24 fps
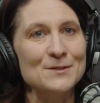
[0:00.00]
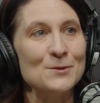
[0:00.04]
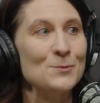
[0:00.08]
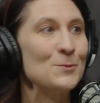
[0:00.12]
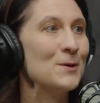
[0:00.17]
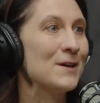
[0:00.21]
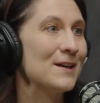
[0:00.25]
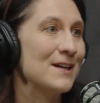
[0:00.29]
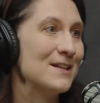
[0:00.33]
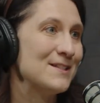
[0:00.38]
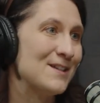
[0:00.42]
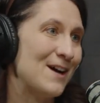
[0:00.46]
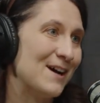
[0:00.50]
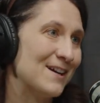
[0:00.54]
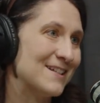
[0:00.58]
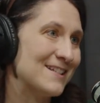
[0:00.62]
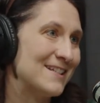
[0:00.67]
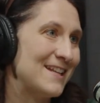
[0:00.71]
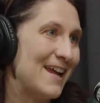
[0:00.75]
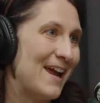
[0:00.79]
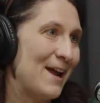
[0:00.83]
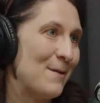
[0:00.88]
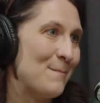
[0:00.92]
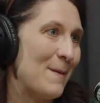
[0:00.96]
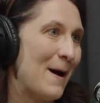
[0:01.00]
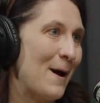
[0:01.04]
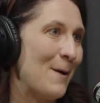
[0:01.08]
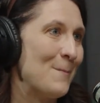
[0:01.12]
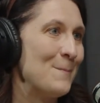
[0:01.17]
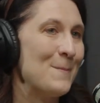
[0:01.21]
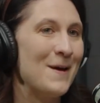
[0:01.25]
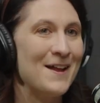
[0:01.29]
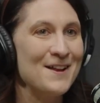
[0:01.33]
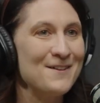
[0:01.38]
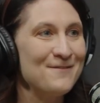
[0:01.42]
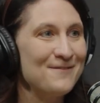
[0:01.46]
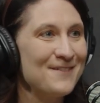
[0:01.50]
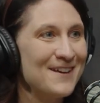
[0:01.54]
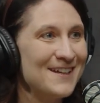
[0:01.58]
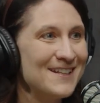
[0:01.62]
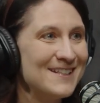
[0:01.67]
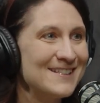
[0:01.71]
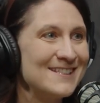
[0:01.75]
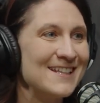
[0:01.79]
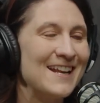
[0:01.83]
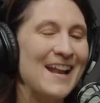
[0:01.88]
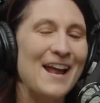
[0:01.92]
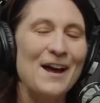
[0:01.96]
we're going to talk today about
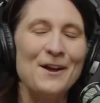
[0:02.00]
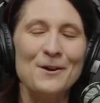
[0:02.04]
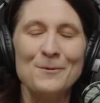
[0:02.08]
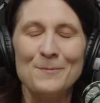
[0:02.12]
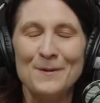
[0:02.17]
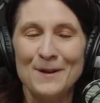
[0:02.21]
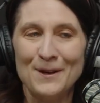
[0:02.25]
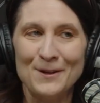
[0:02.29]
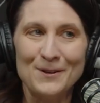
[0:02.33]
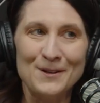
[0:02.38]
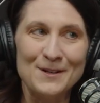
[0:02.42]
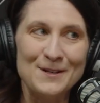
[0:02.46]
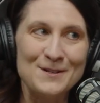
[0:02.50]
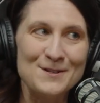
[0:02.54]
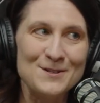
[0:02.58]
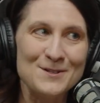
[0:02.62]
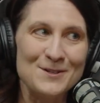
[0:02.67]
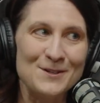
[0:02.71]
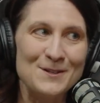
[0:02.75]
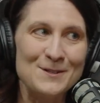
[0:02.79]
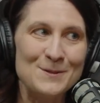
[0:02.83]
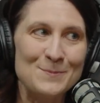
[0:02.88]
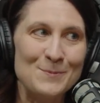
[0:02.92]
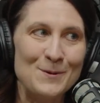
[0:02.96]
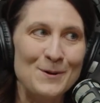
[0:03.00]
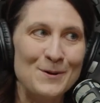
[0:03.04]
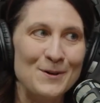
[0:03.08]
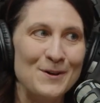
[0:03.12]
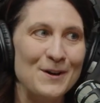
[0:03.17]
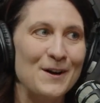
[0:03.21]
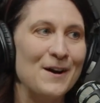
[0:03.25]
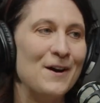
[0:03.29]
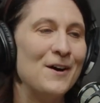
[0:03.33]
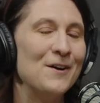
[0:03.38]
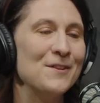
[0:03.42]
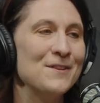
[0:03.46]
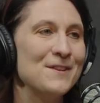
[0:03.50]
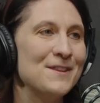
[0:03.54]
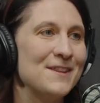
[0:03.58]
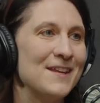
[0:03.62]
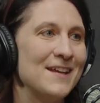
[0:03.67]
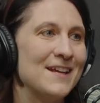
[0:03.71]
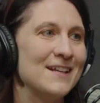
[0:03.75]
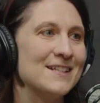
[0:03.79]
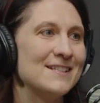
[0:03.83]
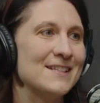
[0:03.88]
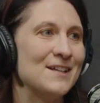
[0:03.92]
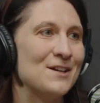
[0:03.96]
benefits and how to be a good insurance broker, all the
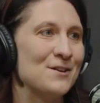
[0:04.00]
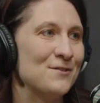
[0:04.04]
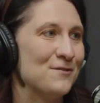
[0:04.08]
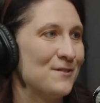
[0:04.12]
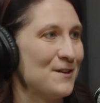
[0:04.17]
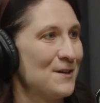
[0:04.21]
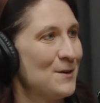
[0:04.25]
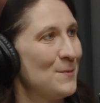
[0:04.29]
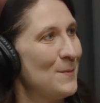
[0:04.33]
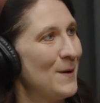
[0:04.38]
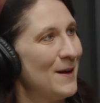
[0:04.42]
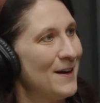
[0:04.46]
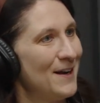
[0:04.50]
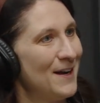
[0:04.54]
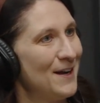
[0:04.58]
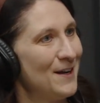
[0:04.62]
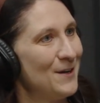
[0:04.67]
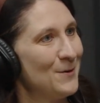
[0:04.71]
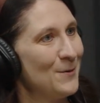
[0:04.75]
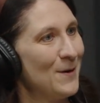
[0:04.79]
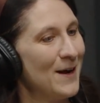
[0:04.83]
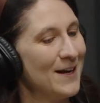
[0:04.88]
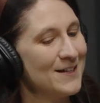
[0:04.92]
things that are fun about AUI.